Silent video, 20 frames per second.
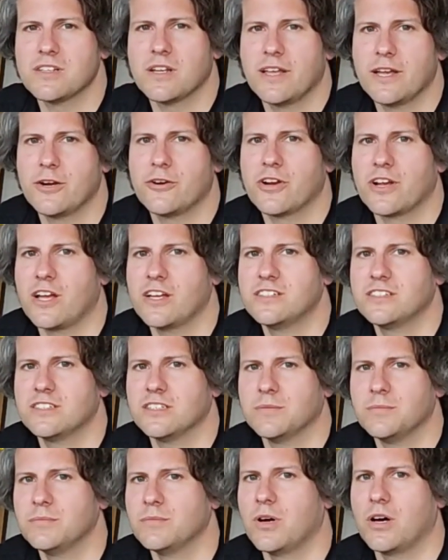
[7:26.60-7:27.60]
as a layering
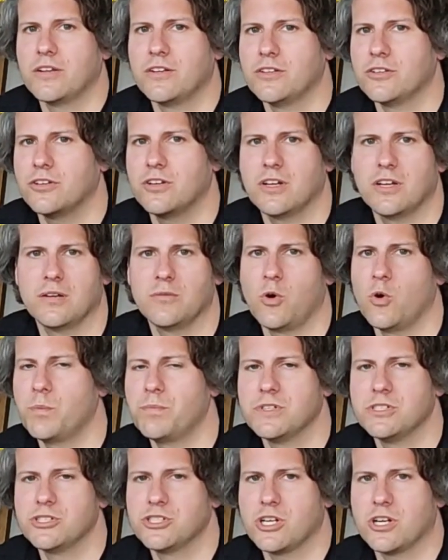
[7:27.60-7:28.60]
item under an
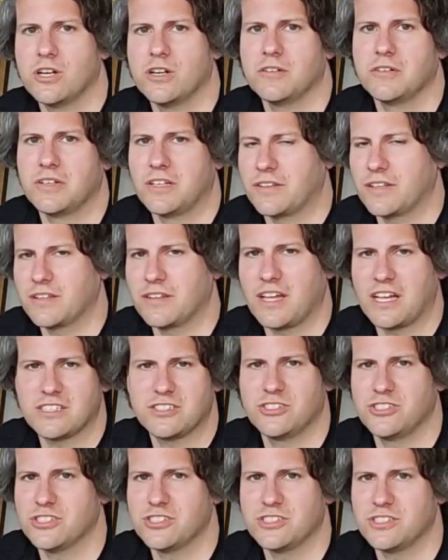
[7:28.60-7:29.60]
open shirt. I think
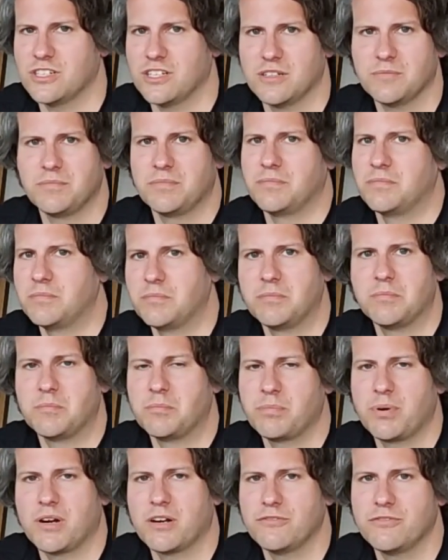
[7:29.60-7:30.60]
that's just a
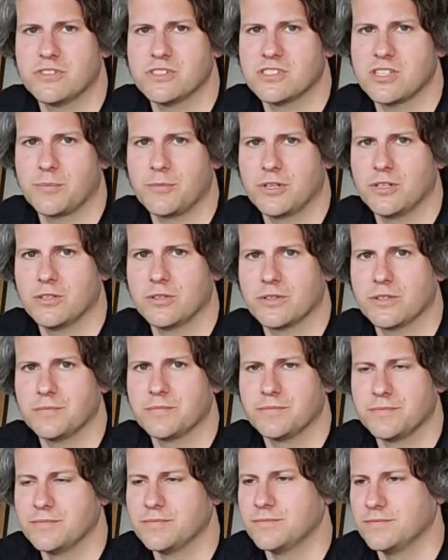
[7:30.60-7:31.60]
perfect summer look.
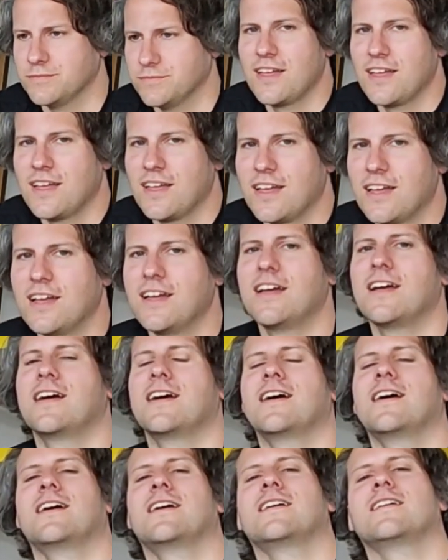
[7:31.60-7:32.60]

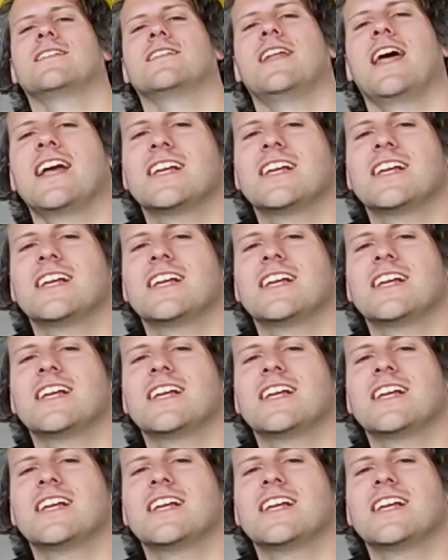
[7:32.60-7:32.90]
The